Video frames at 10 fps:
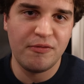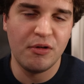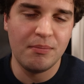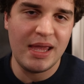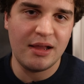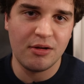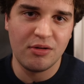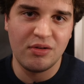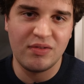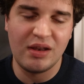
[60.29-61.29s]

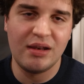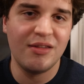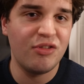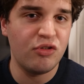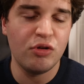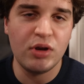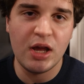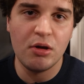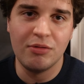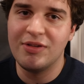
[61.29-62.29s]
filmmakers and
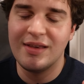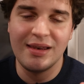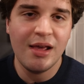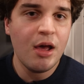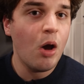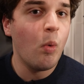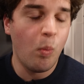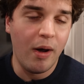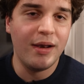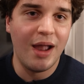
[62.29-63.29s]
studios and
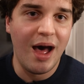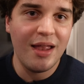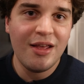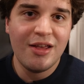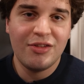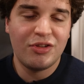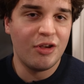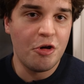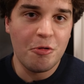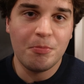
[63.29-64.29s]
whatnot.
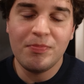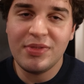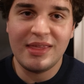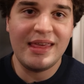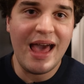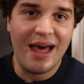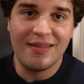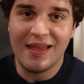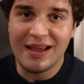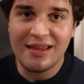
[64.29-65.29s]
So, yeah,
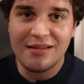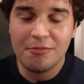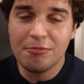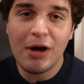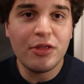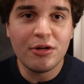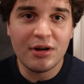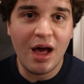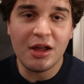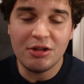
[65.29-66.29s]
like whether or
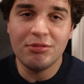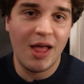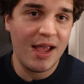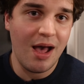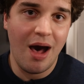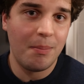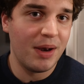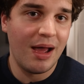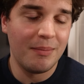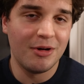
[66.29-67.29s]
not you like
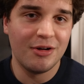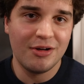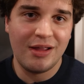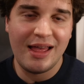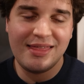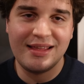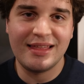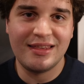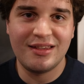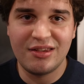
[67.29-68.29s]
Oppenheimer, I think
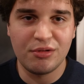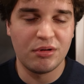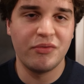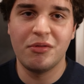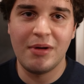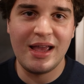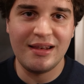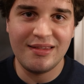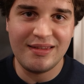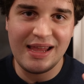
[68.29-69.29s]
that this is sort of a way
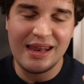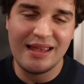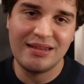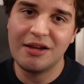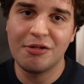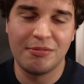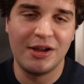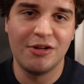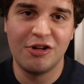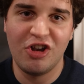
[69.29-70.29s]
to see it as a
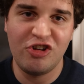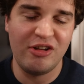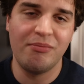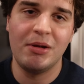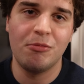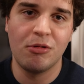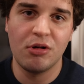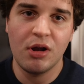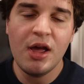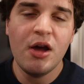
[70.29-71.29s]
career achievement
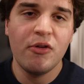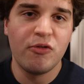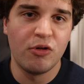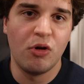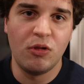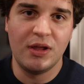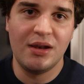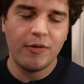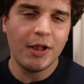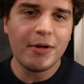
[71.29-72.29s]
award for
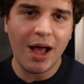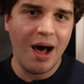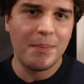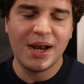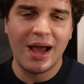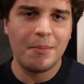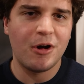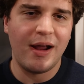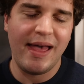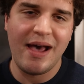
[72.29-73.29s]
Nolan. Following
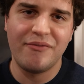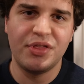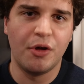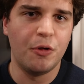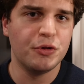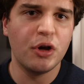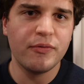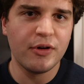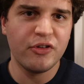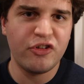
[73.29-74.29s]
Oppenheimer, I have The
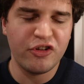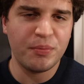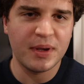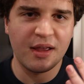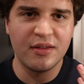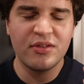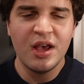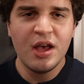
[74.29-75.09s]
Holdovers just because